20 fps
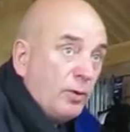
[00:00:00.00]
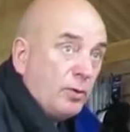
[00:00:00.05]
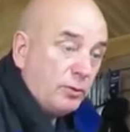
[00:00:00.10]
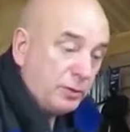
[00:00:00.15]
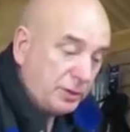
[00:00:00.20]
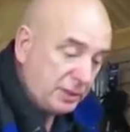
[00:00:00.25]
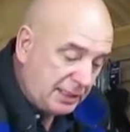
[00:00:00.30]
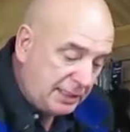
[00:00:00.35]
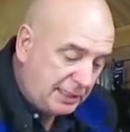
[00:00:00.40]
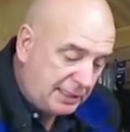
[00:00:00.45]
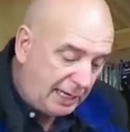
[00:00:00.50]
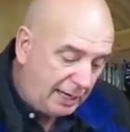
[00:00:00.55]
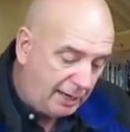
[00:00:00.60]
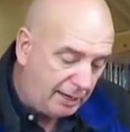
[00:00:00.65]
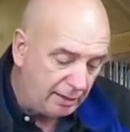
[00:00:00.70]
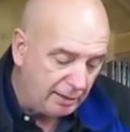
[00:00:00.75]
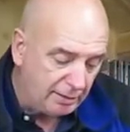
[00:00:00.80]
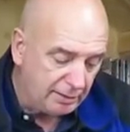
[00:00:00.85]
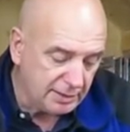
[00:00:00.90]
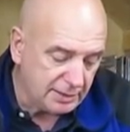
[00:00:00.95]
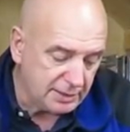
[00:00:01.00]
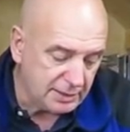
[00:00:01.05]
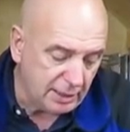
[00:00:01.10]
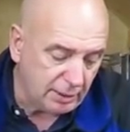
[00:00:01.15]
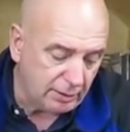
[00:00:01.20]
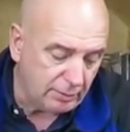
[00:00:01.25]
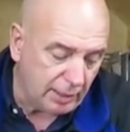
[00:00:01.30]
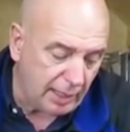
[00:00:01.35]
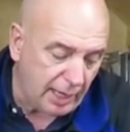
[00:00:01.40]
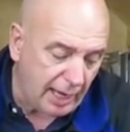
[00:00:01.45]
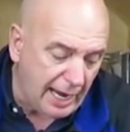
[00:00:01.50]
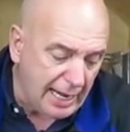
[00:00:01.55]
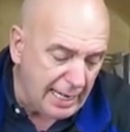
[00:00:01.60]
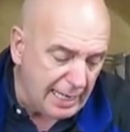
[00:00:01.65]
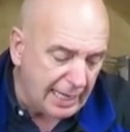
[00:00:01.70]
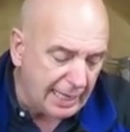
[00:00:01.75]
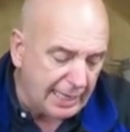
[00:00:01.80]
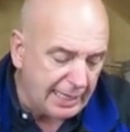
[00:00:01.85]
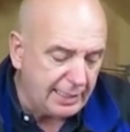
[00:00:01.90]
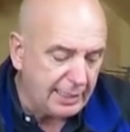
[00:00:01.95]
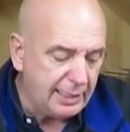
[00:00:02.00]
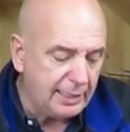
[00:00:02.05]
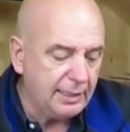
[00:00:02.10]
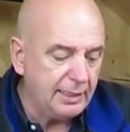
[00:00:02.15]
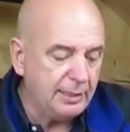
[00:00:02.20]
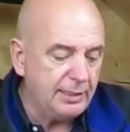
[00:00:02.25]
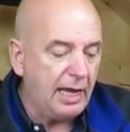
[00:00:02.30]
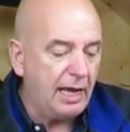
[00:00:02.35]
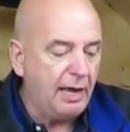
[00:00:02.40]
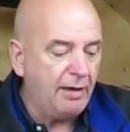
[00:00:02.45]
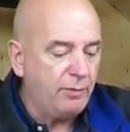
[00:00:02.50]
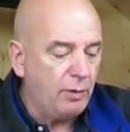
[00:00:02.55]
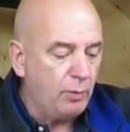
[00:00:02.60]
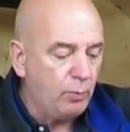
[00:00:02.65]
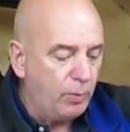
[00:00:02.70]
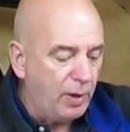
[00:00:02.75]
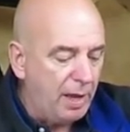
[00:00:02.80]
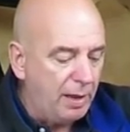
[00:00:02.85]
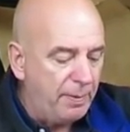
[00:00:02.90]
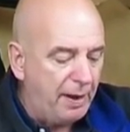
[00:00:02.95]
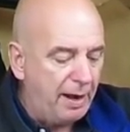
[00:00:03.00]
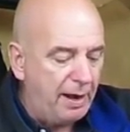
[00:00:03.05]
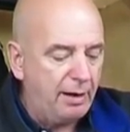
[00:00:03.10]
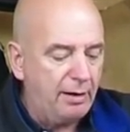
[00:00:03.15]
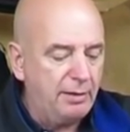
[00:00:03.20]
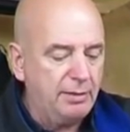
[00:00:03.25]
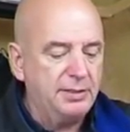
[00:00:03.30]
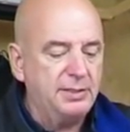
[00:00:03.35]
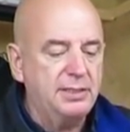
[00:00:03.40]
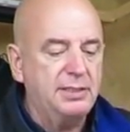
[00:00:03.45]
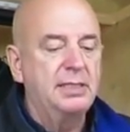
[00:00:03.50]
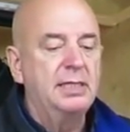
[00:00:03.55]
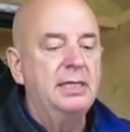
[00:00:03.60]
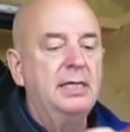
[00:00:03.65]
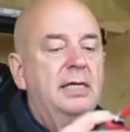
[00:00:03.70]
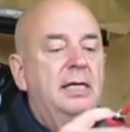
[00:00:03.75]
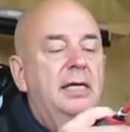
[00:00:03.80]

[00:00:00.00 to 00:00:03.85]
we're going to need a harness. Now, I like to have a web harness,